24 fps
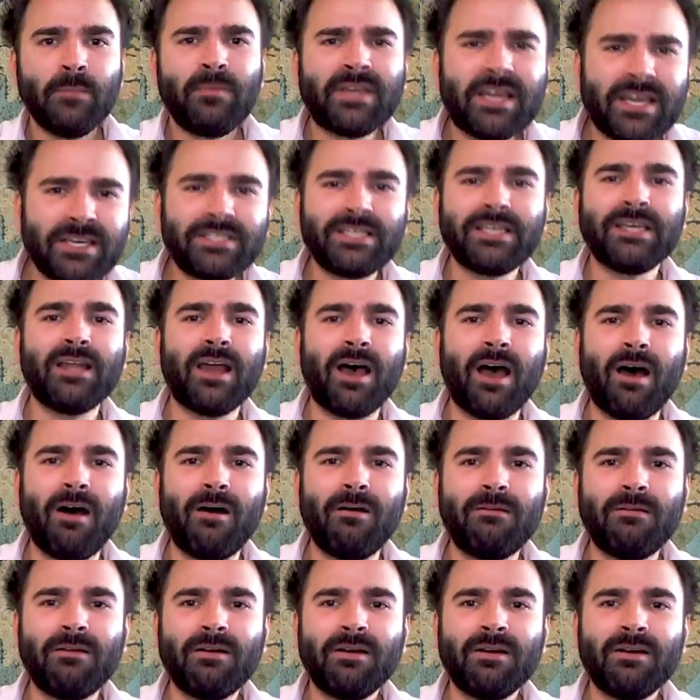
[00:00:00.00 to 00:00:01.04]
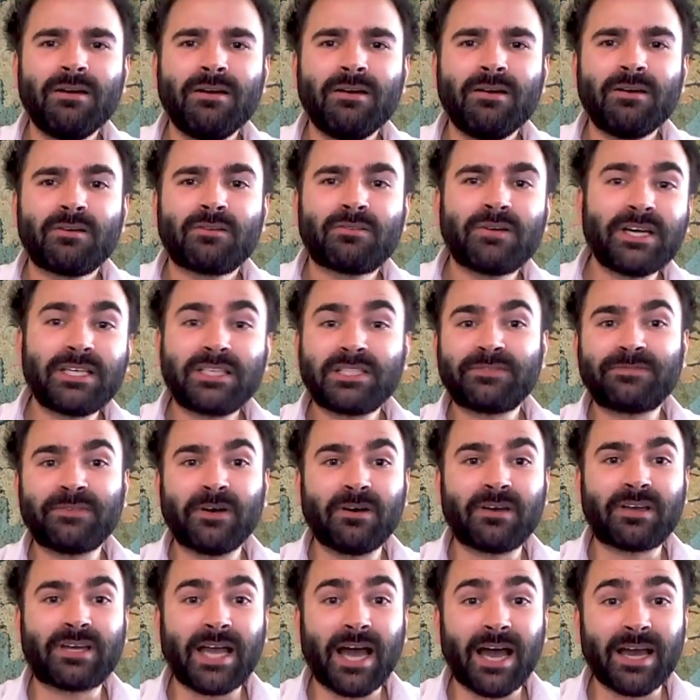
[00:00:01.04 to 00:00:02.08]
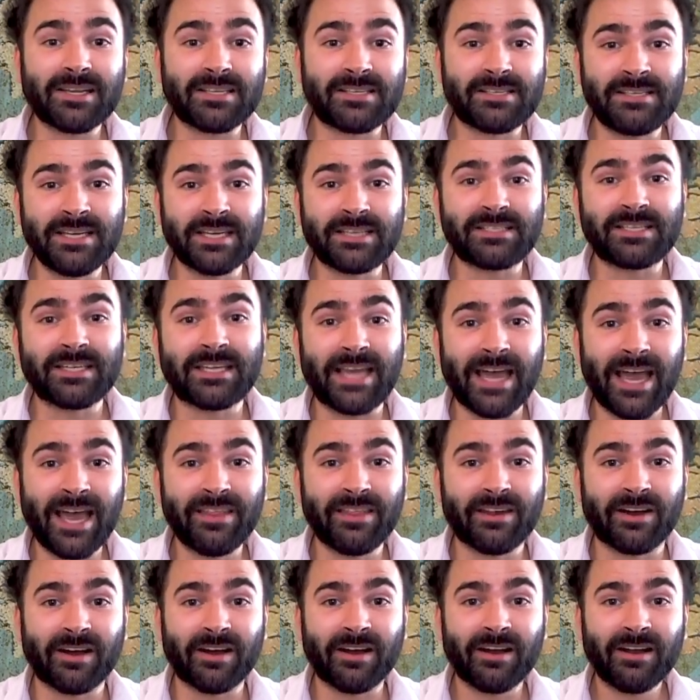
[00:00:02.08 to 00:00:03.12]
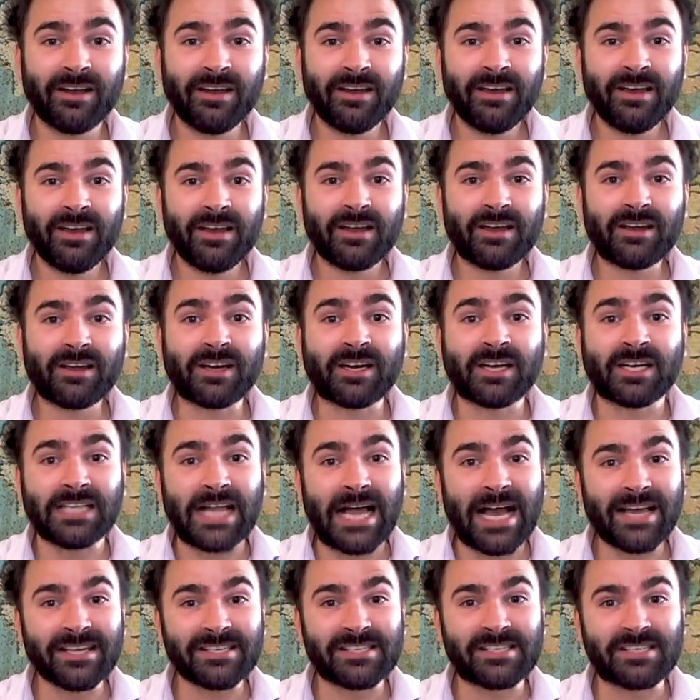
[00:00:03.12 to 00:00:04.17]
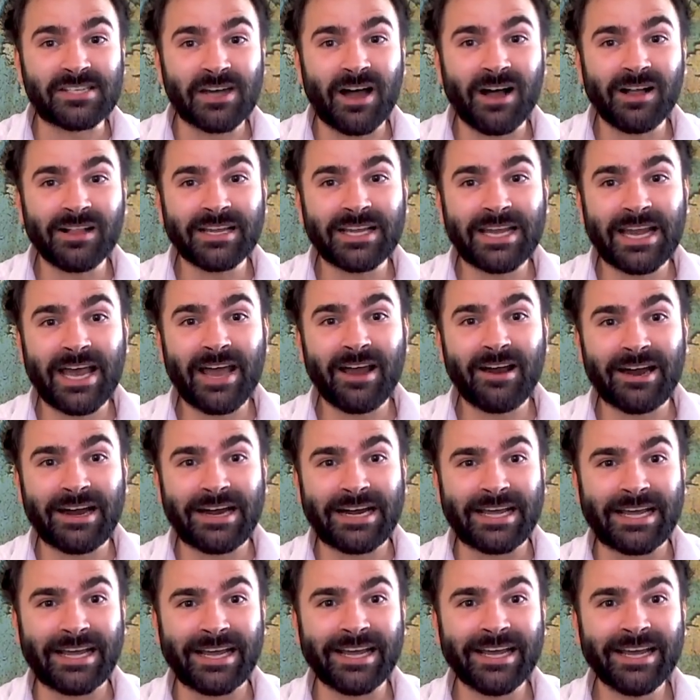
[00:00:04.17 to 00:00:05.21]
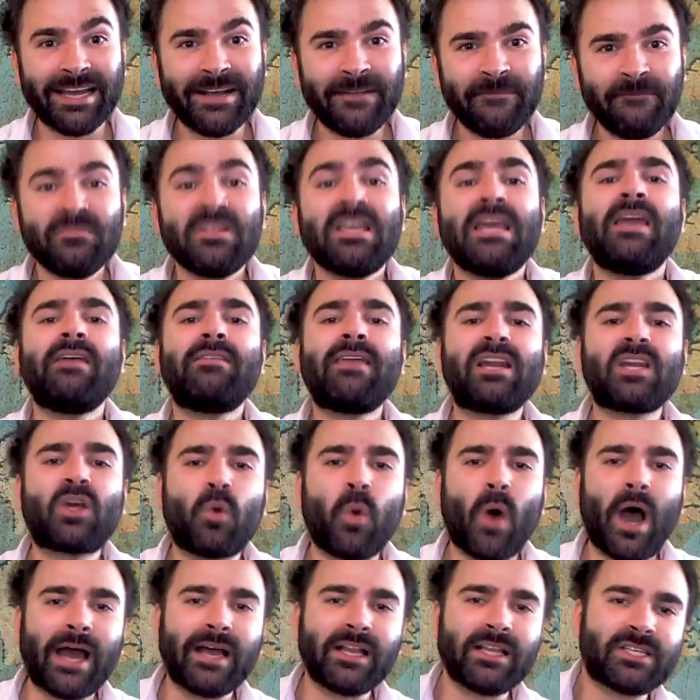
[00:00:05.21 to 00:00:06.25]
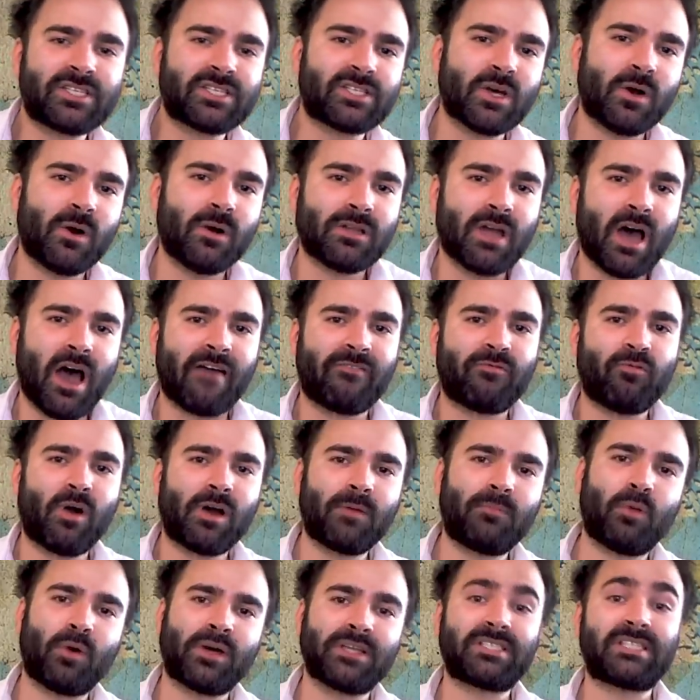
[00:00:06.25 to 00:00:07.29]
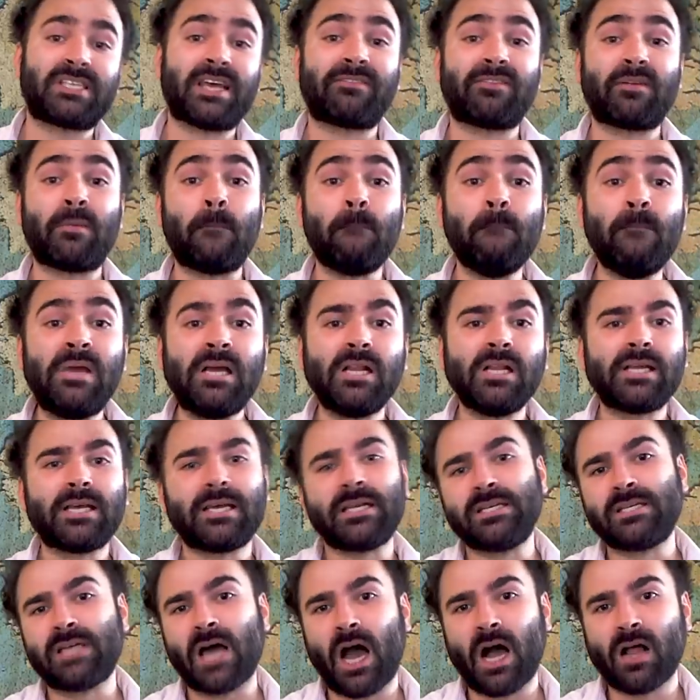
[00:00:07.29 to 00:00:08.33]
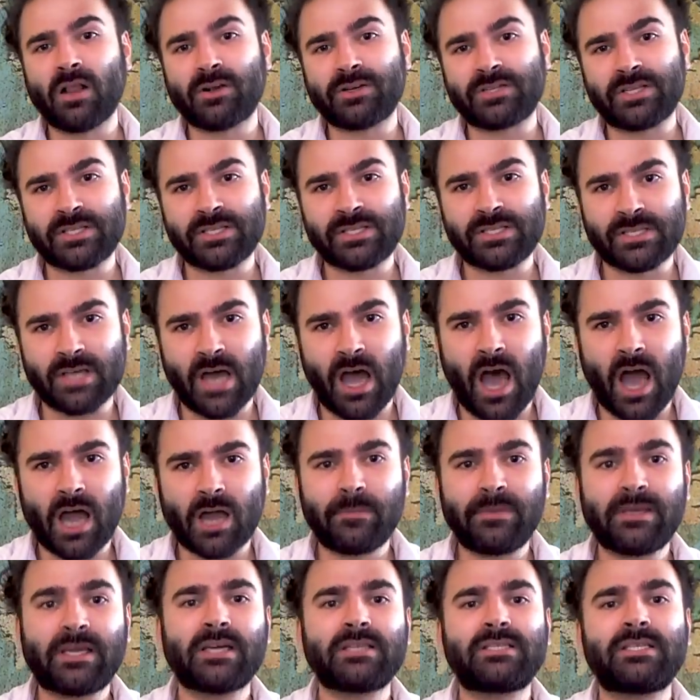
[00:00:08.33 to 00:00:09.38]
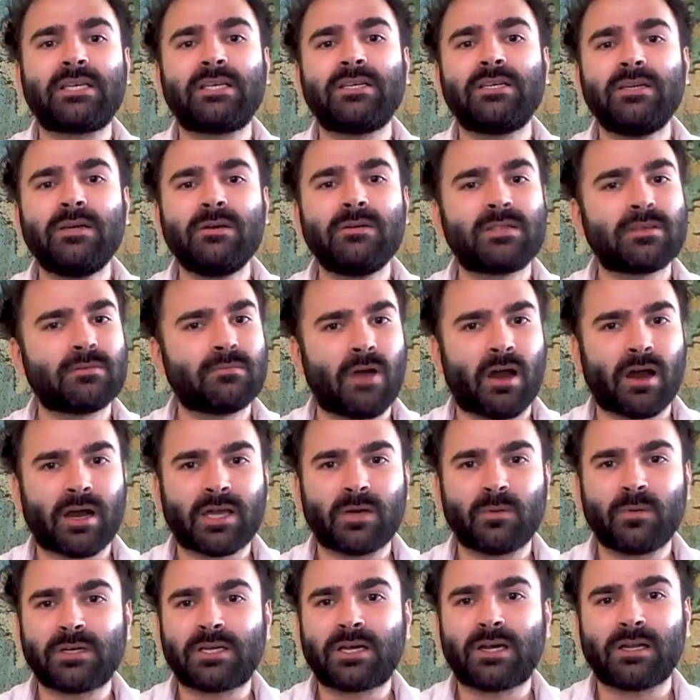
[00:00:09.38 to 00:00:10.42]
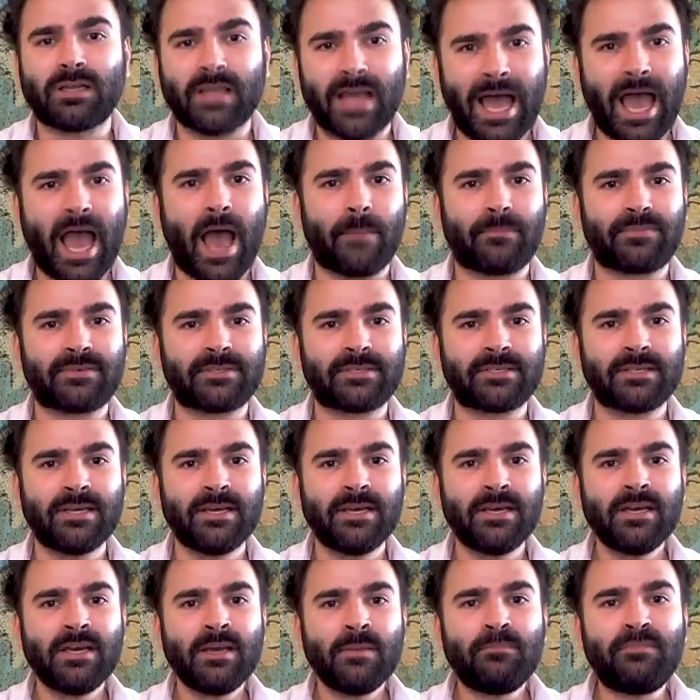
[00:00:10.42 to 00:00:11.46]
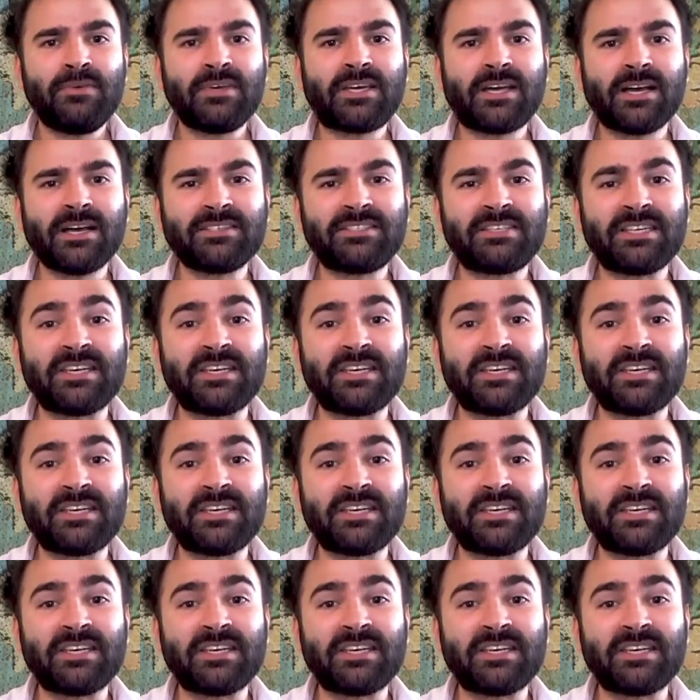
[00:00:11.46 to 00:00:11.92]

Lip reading: Because, you know, rich folk gotta stick together. Class solidarity. He then quietly sold off $1.7 million in stock because he knew the market would collapse. Because